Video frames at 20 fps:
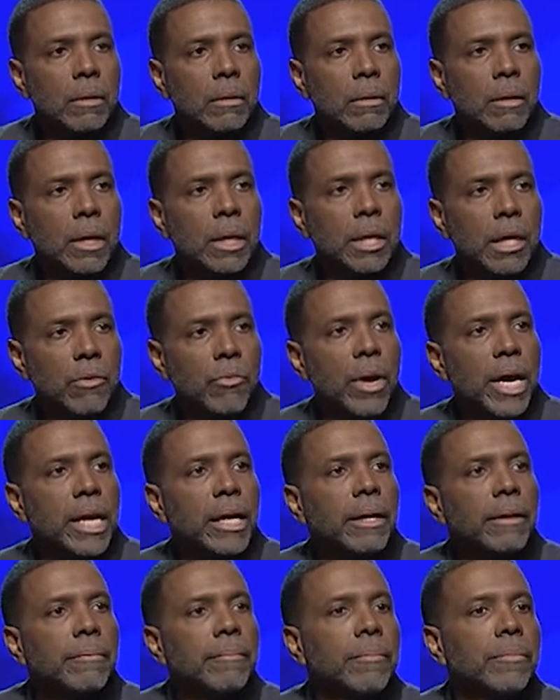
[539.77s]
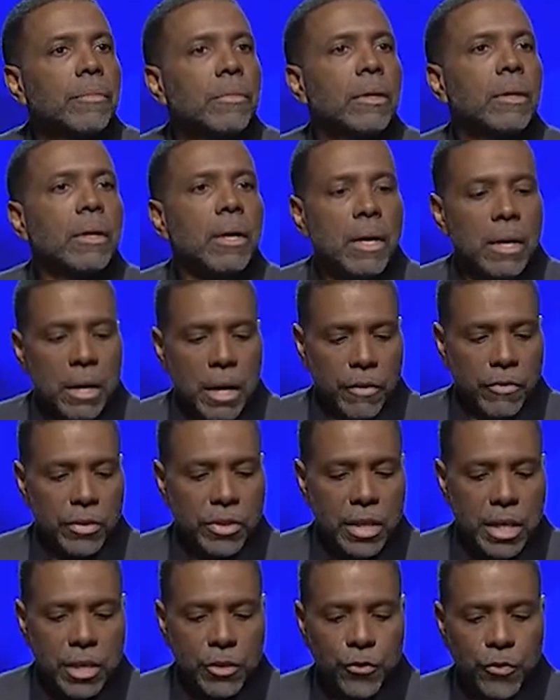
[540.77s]
And get ready.
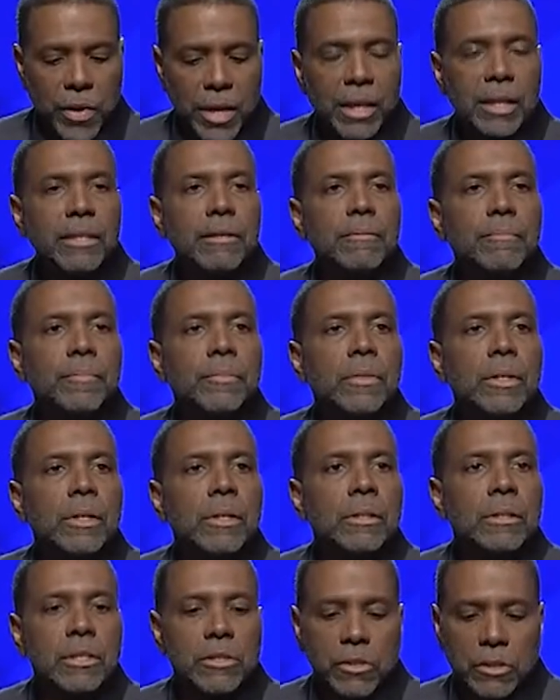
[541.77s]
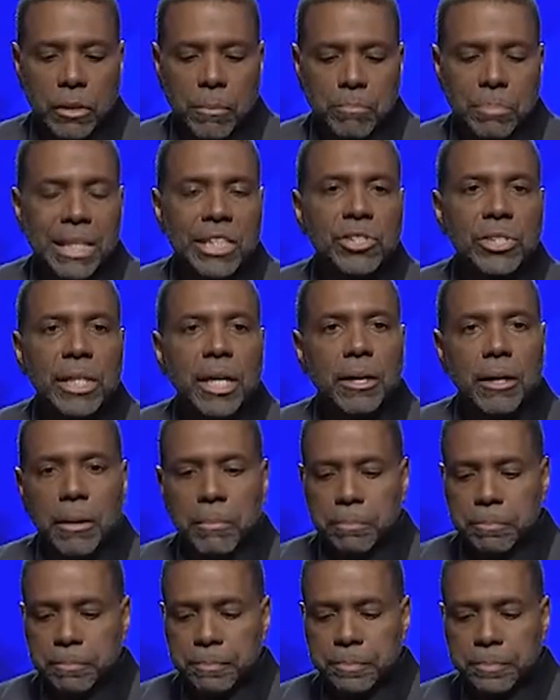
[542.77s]
Everything's failing. This is a big
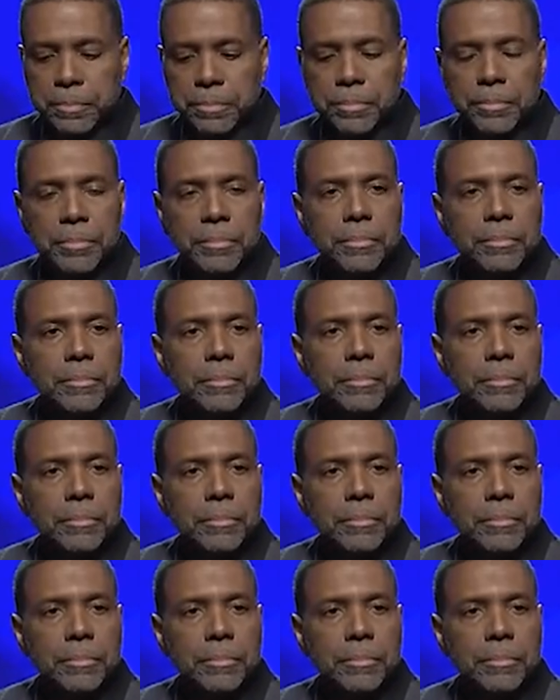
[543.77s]
setup.